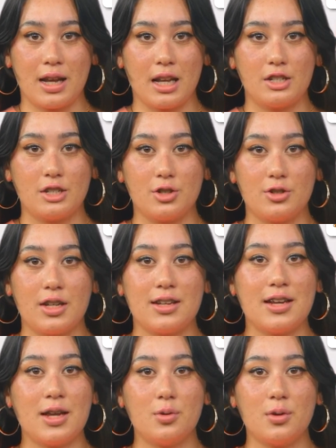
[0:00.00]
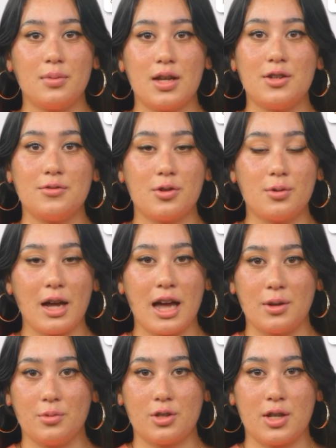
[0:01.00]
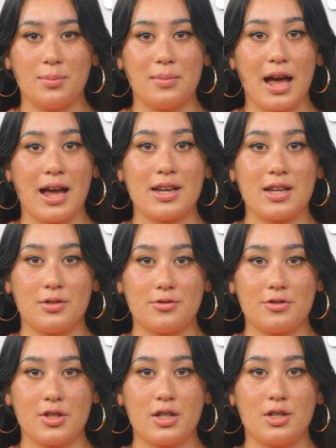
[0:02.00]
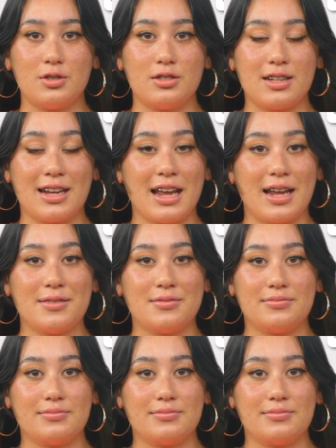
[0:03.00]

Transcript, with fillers: ensuring that it will be a reliable companion for years to come.